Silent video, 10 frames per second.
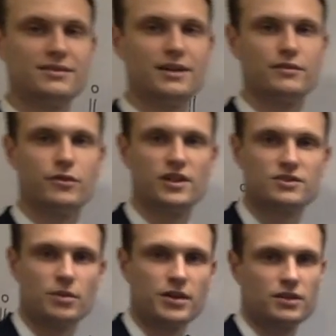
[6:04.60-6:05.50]
it for this
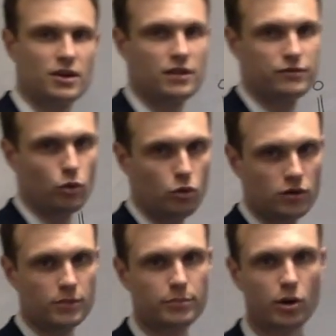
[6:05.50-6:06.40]
topic 34
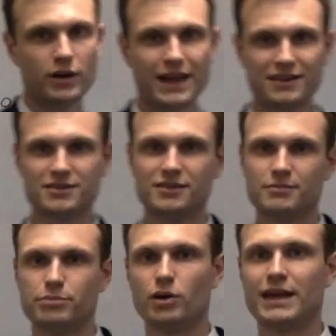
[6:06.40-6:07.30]
on polyesters
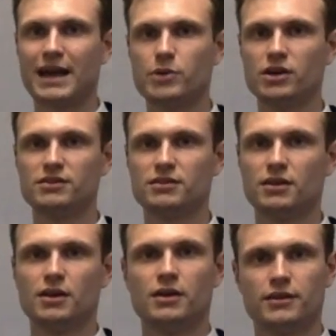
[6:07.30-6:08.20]
and polyamides.
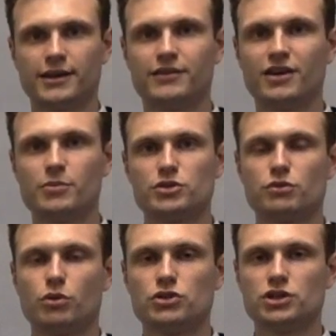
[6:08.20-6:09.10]
Thank you very much
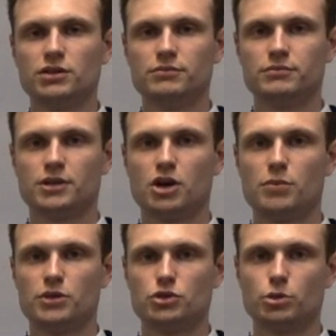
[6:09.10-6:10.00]
for watching, and I hope
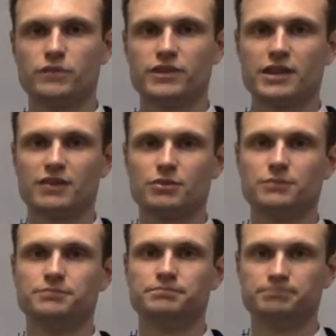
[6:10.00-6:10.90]
you can join me for the next one.
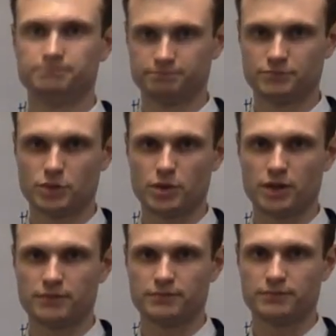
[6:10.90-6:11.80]
Goodbye.